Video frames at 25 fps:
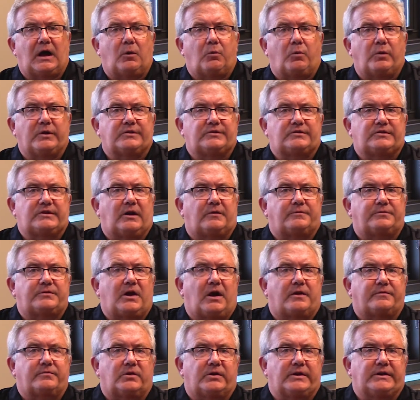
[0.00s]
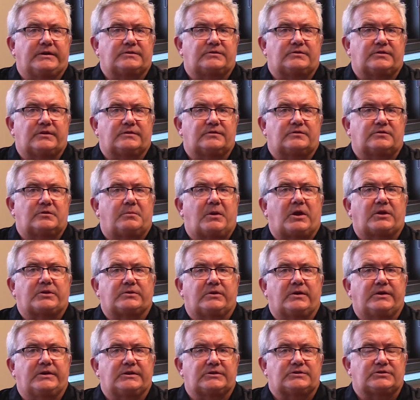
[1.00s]
with self-governance and some
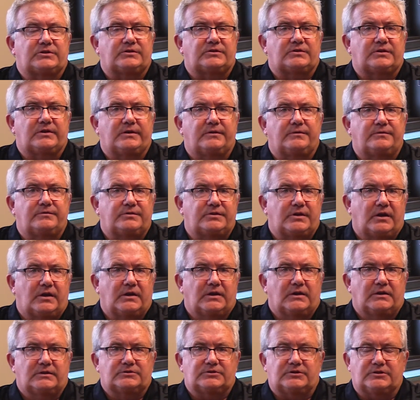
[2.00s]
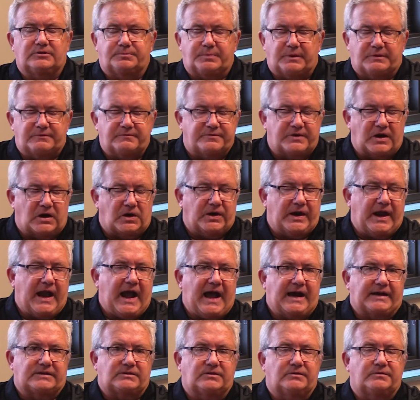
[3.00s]
other initiatives. She's been very
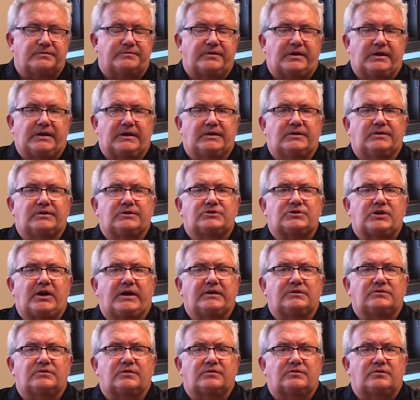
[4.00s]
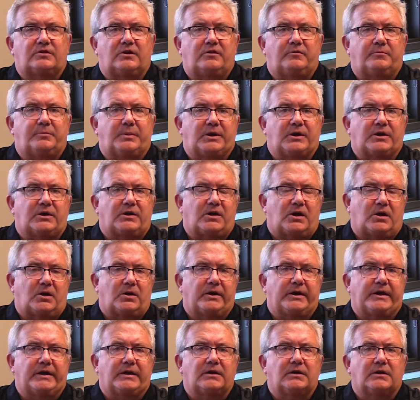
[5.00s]
active in the changes that have been
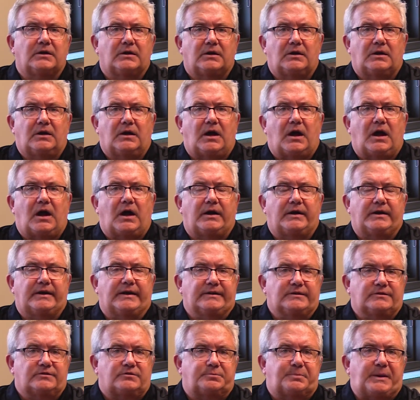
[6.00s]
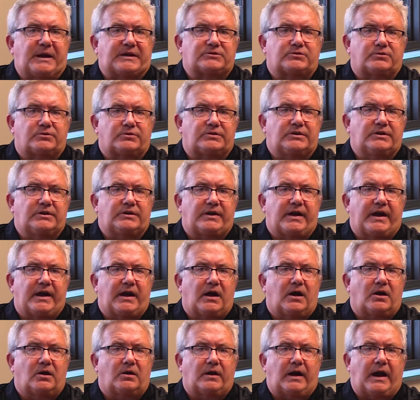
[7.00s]
occurring in specialty
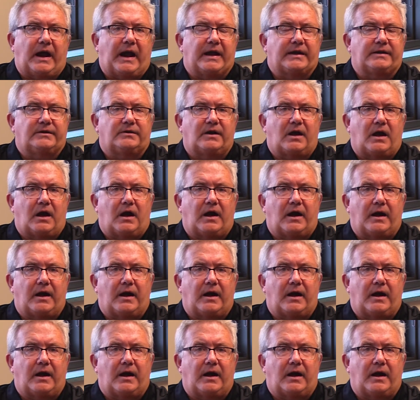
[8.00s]
care and